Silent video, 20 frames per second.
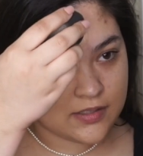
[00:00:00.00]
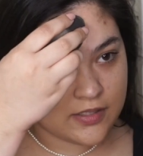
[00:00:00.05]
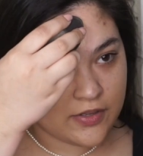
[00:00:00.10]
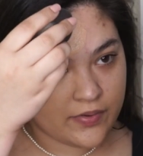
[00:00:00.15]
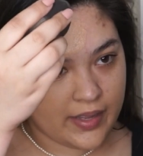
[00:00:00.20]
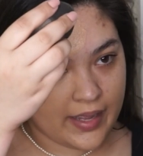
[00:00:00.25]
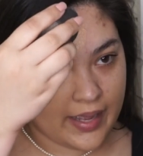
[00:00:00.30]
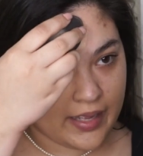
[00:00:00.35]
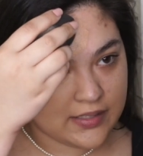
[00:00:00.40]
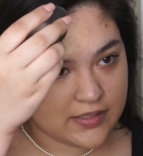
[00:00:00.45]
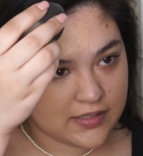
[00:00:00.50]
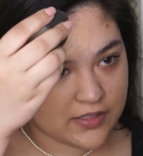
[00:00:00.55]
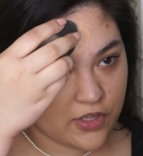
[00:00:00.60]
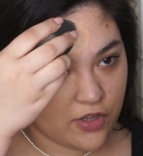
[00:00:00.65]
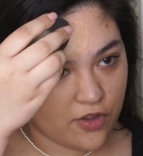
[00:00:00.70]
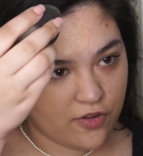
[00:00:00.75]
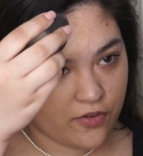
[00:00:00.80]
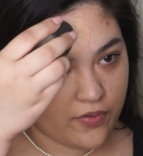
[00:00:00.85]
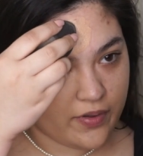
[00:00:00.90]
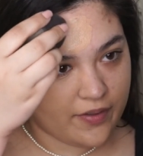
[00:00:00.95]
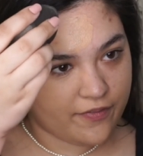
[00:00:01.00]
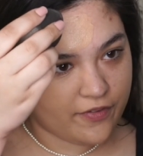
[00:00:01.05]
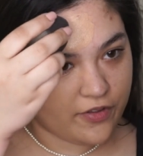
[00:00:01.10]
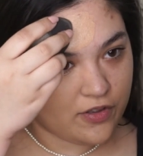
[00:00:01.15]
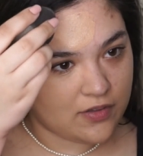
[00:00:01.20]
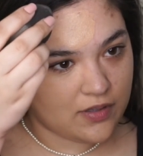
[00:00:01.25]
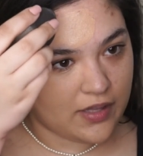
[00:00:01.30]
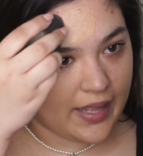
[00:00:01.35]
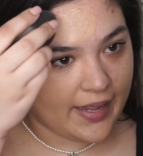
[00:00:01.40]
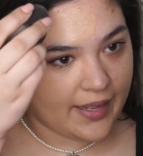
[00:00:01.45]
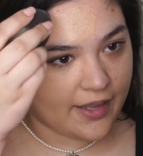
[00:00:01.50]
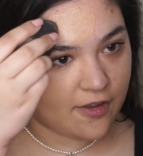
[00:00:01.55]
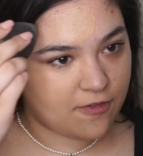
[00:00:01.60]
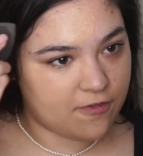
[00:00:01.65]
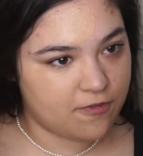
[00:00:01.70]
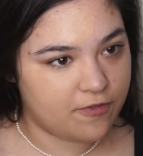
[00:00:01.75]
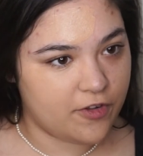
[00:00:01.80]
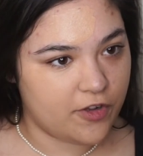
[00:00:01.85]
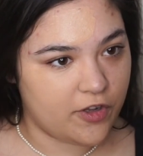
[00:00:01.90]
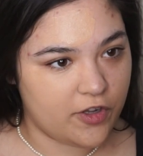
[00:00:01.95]
So it asks you if you like
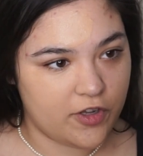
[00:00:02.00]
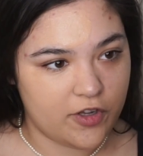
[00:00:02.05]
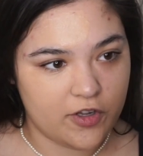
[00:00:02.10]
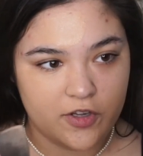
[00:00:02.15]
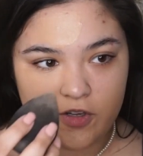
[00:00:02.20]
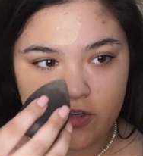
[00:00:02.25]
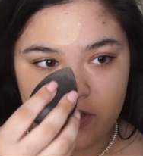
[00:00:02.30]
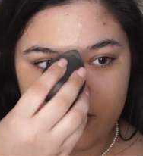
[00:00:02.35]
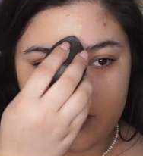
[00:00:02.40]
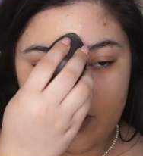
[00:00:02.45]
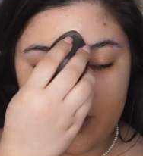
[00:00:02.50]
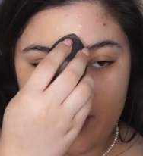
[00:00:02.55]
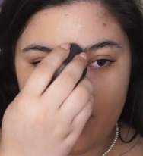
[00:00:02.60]
full